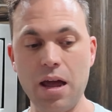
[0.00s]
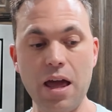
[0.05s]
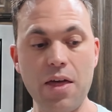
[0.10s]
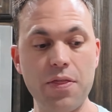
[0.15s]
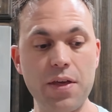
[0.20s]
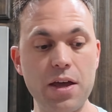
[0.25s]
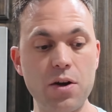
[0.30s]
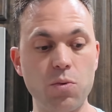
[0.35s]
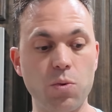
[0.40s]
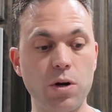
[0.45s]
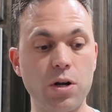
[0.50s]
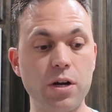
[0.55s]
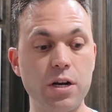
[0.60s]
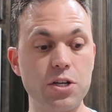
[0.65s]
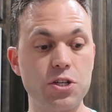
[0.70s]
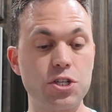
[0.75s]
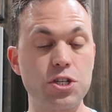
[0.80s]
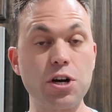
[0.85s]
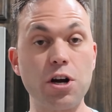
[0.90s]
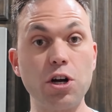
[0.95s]
And then we're
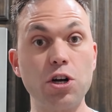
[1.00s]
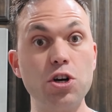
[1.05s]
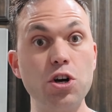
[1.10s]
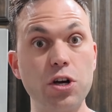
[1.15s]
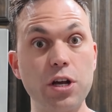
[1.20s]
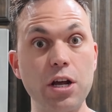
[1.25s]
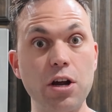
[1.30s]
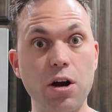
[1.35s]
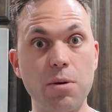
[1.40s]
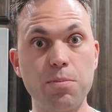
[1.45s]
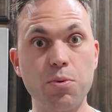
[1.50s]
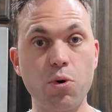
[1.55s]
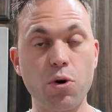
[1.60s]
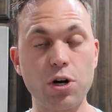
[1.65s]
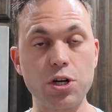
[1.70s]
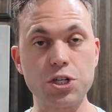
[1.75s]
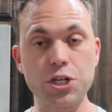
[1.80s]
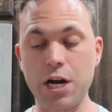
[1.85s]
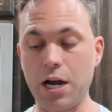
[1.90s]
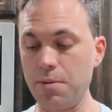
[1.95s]
gonna start cooking our
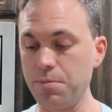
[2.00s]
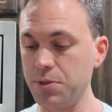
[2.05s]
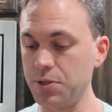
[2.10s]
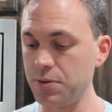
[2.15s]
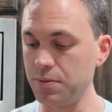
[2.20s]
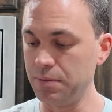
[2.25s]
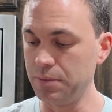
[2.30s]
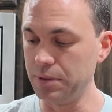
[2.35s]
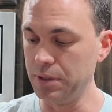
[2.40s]
pork chops.